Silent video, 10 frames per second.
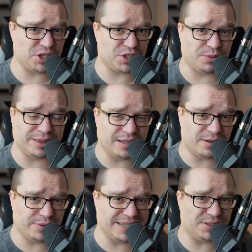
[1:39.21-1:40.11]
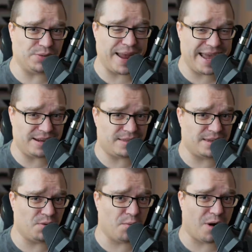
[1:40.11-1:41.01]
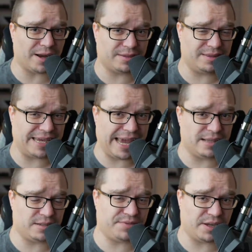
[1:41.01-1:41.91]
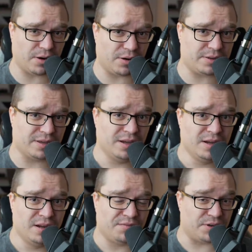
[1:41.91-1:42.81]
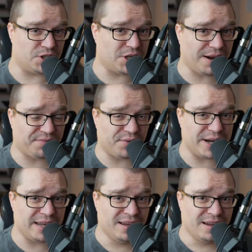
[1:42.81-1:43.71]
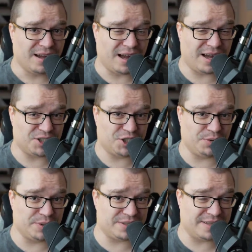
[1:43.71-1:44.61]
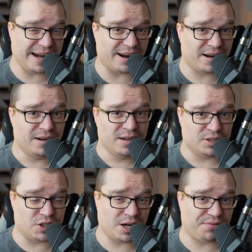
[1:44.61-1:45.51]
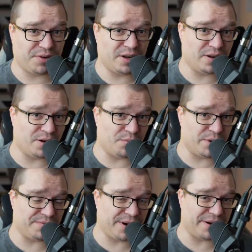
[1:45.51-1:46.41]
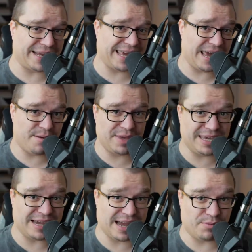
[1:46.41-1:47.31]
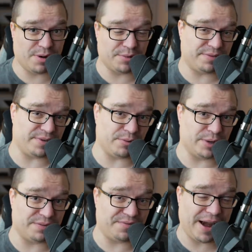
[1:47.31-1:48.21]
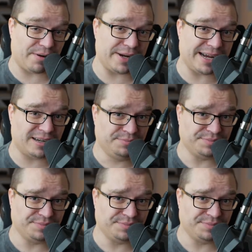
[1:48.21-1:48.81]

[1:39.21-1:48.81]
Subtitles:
She would literally do anything, walk to the ends of the earth for Geoffrey. She was there. Geoffrey, when Varia came, he kind of went with Varia.